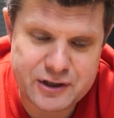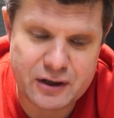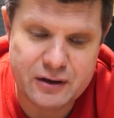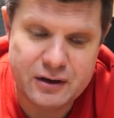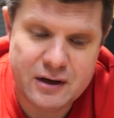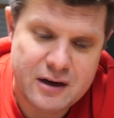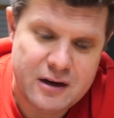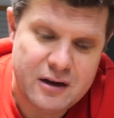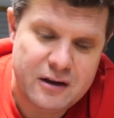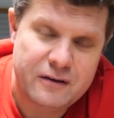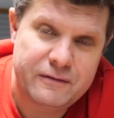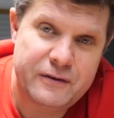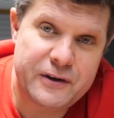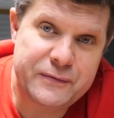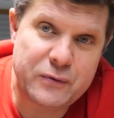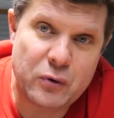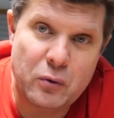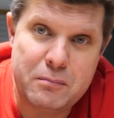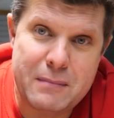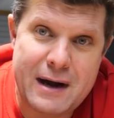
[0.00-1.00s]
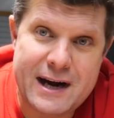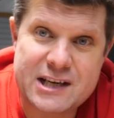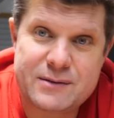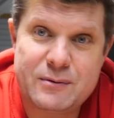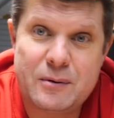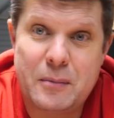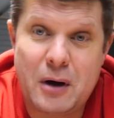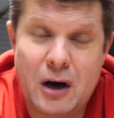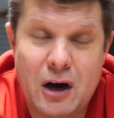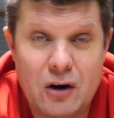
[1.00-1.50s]
So first of all,
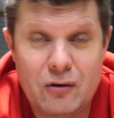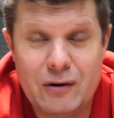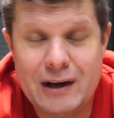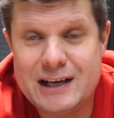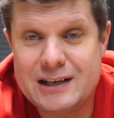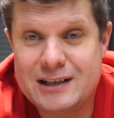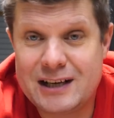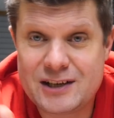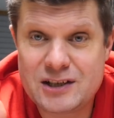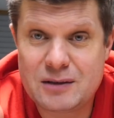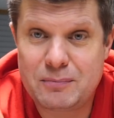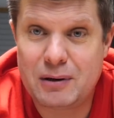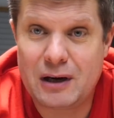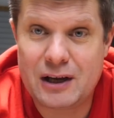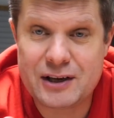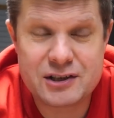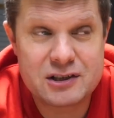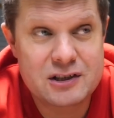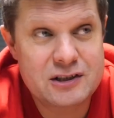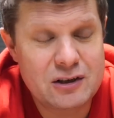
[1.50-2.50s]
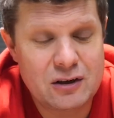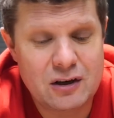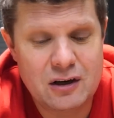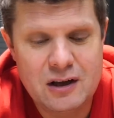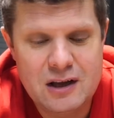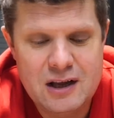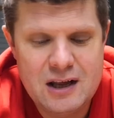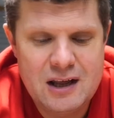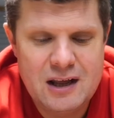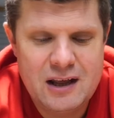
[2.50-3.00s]
maximum heart rate, that's a plus, still